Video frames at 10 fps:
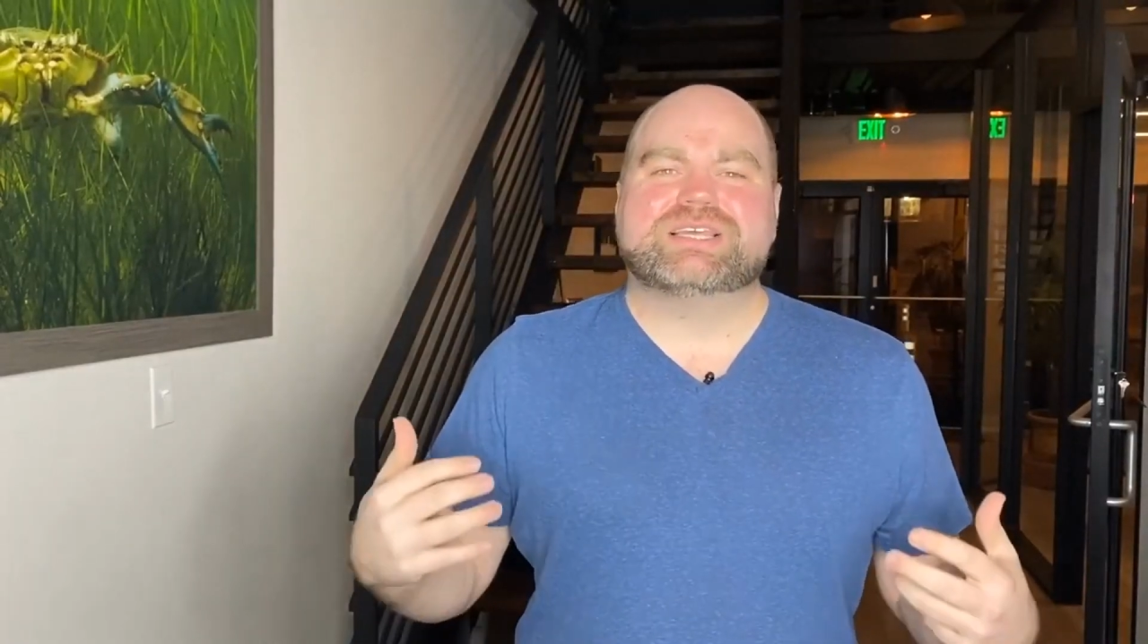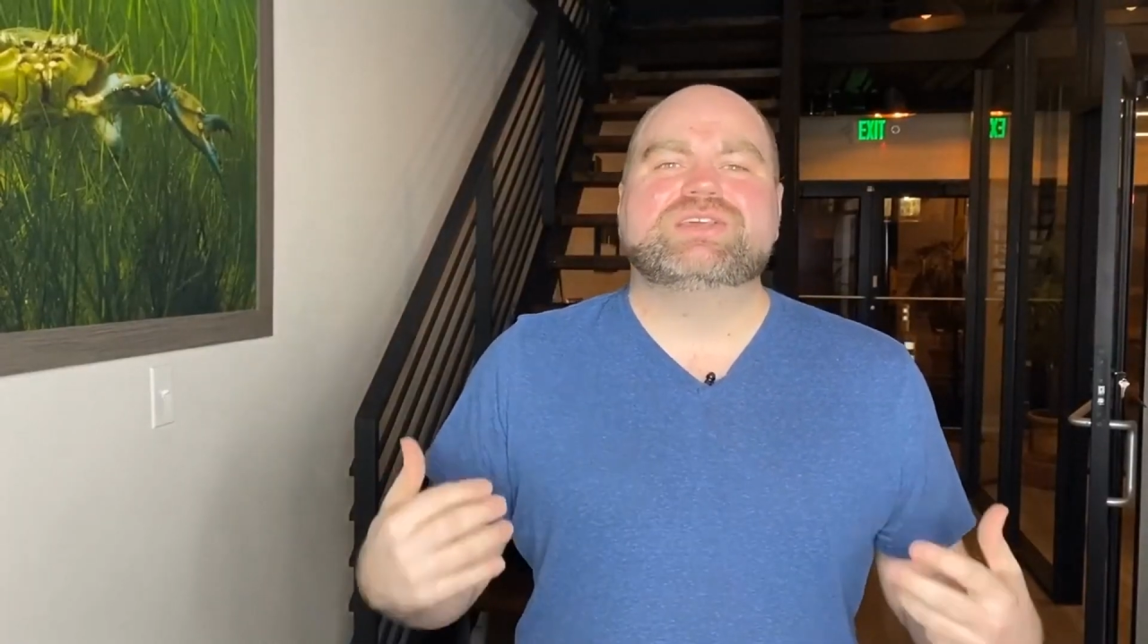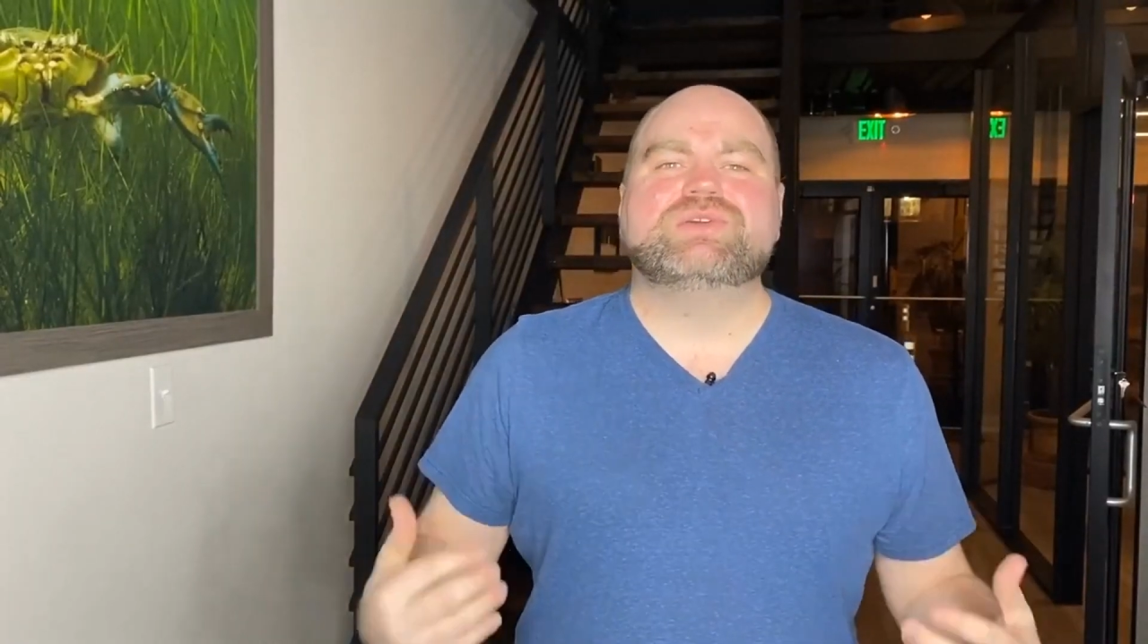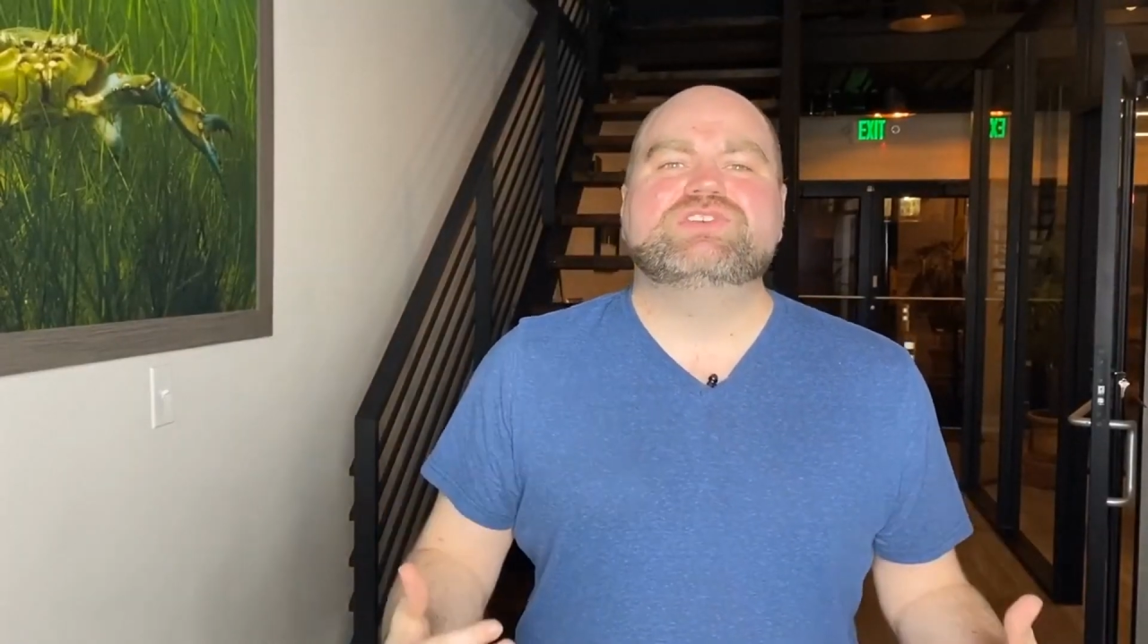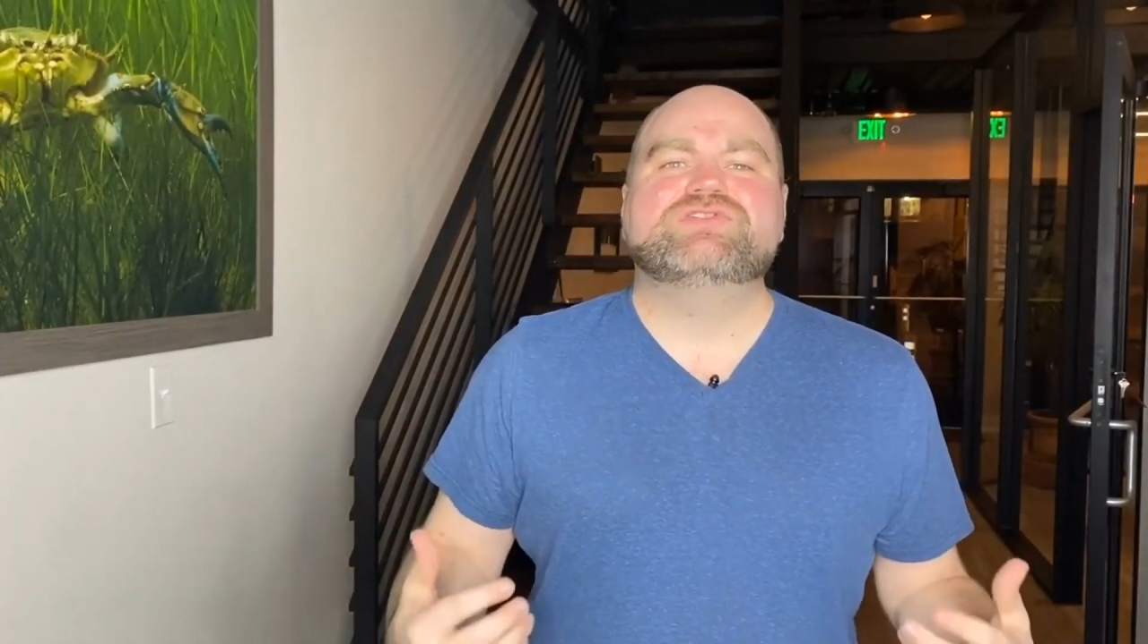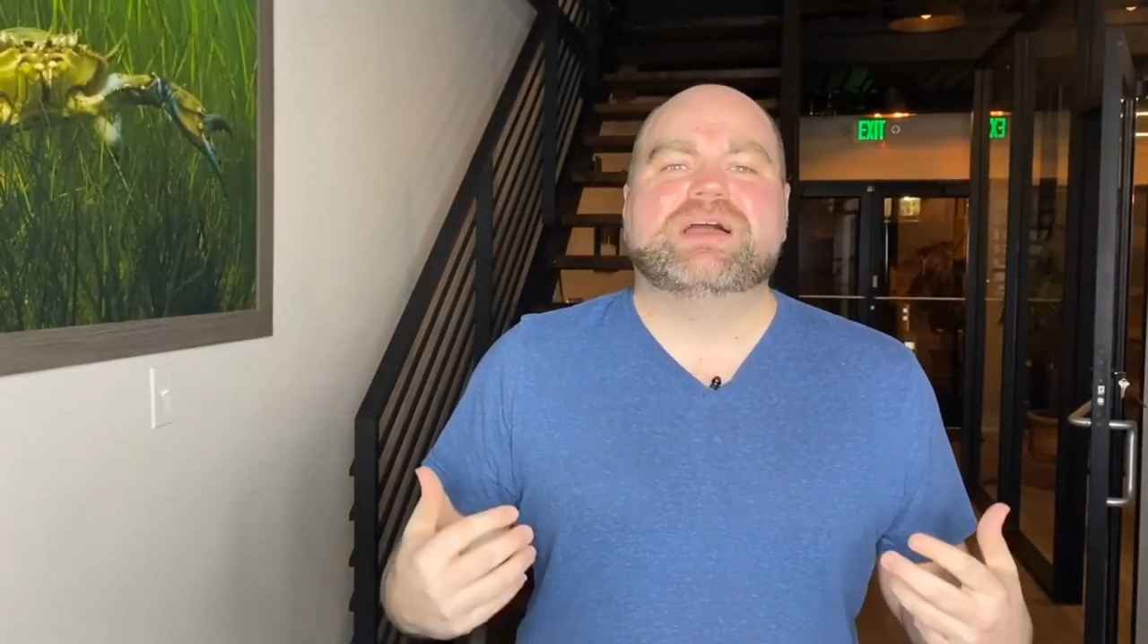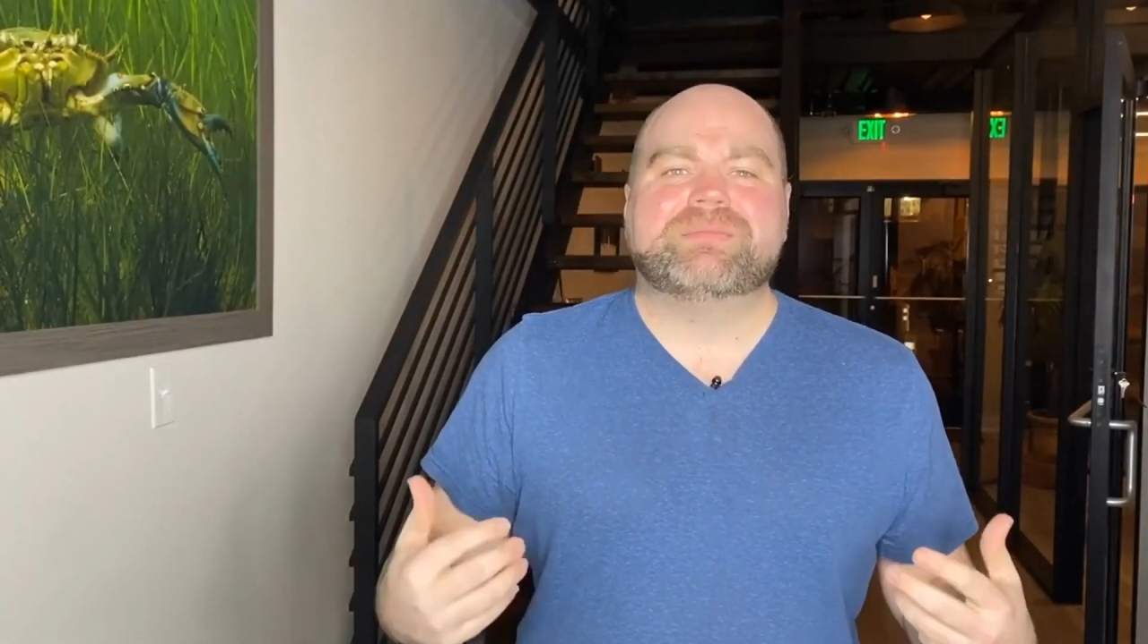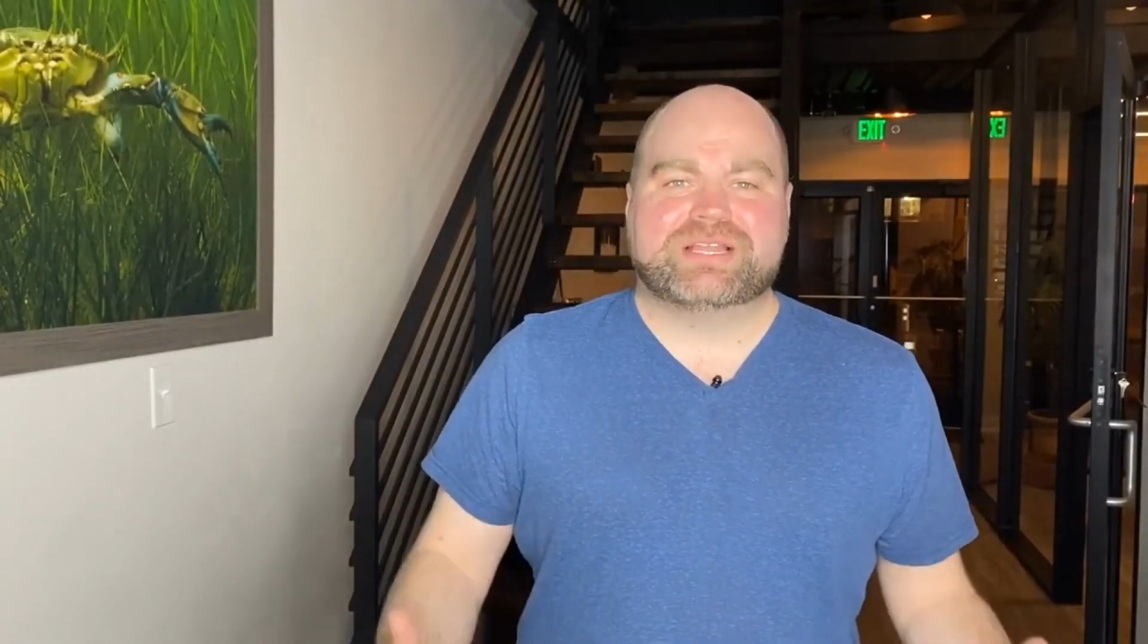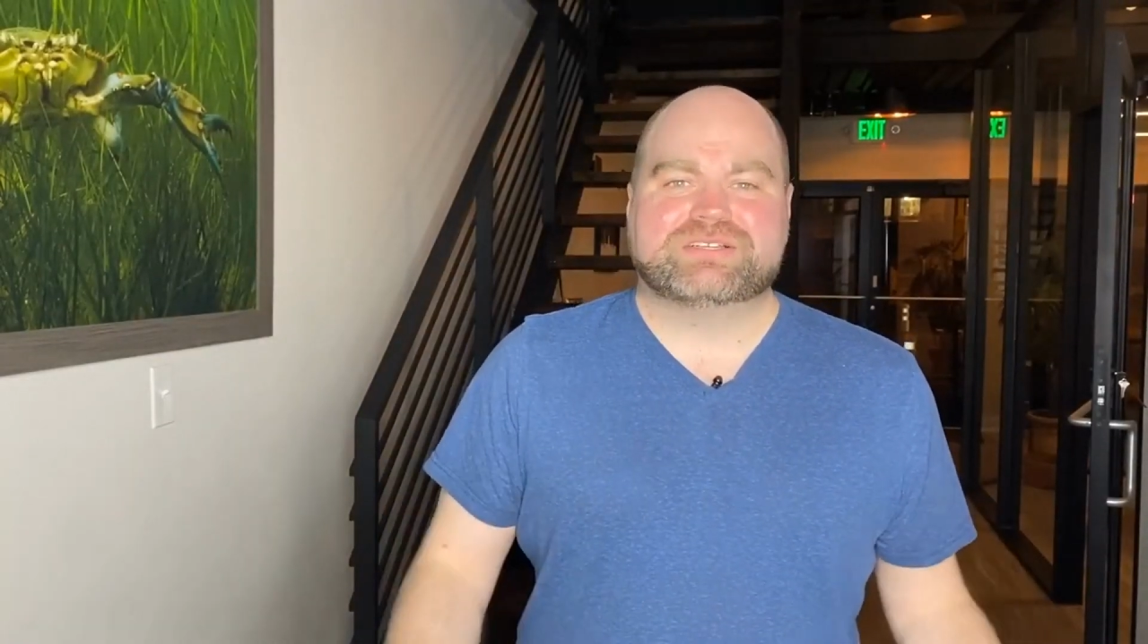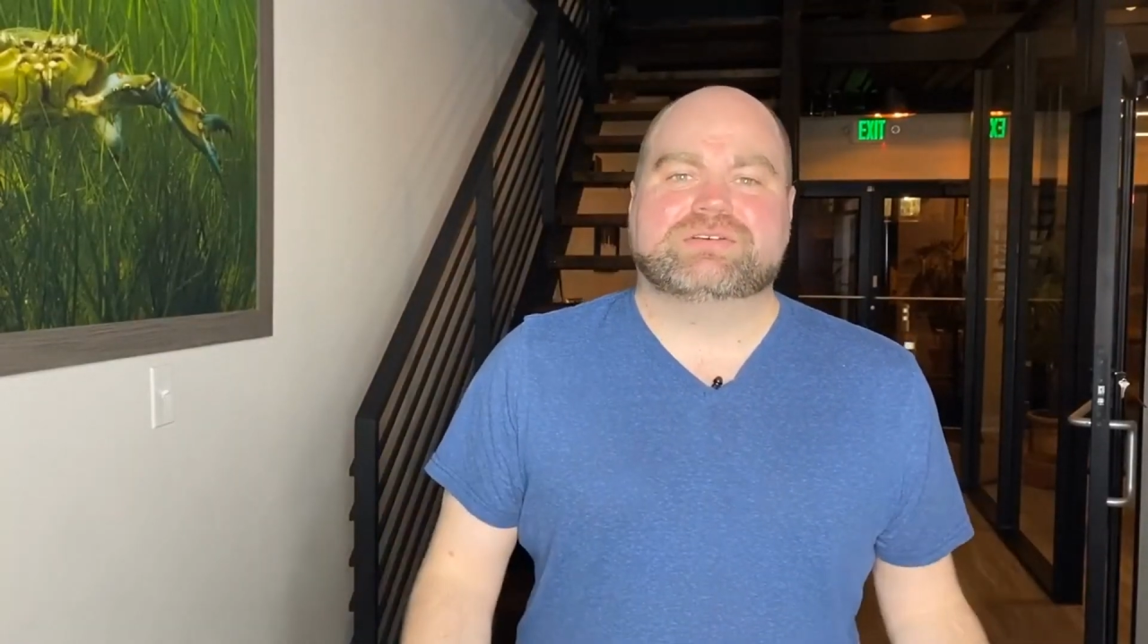a huge
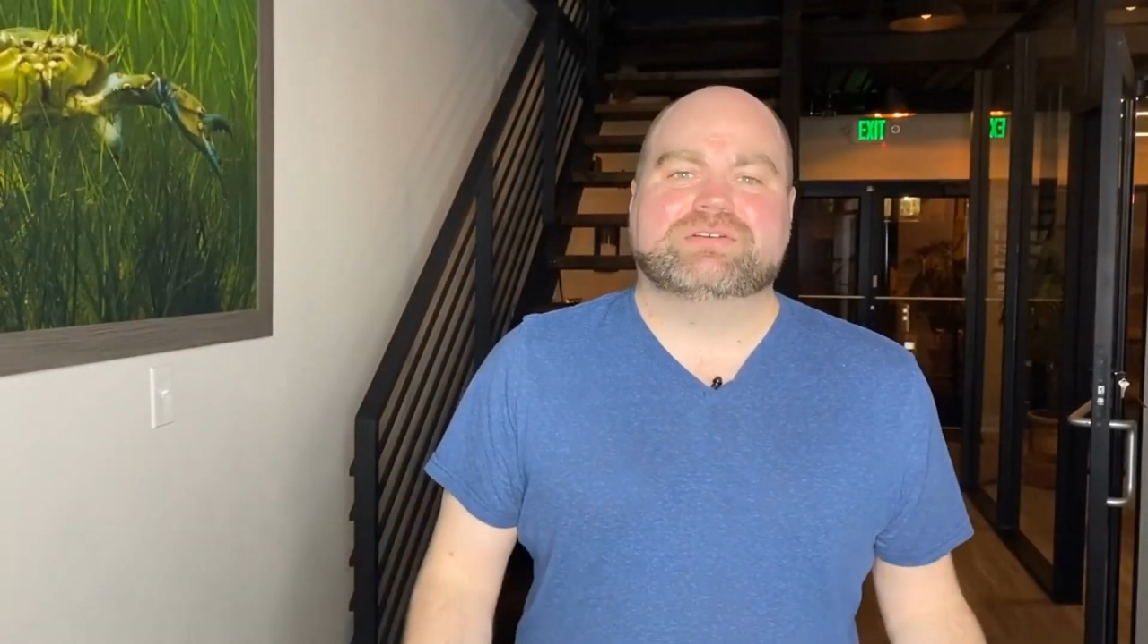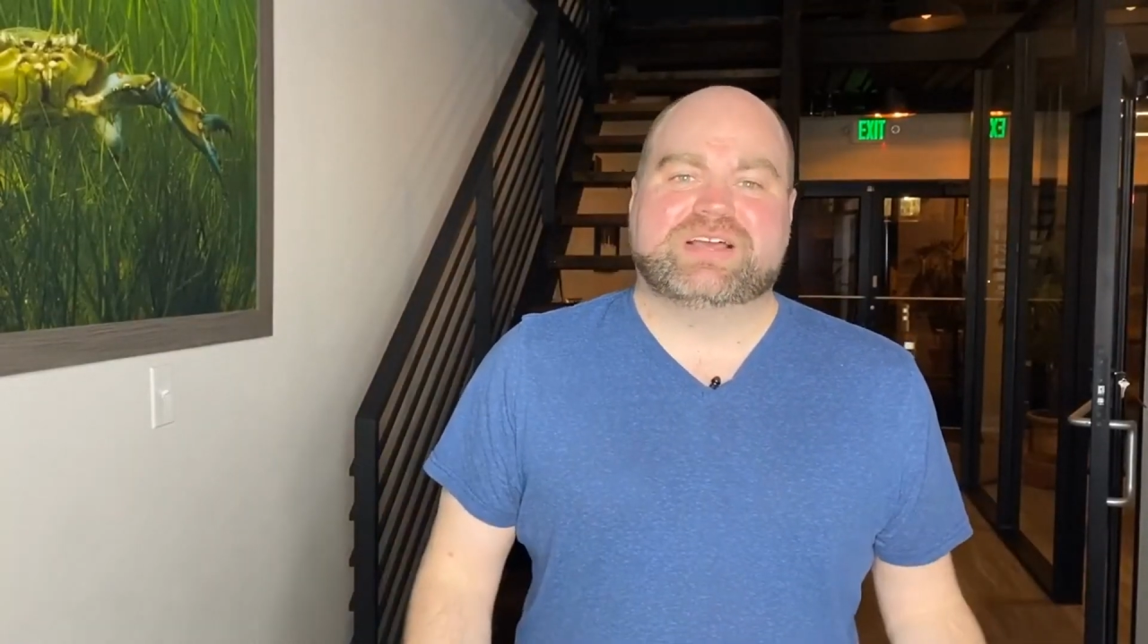financial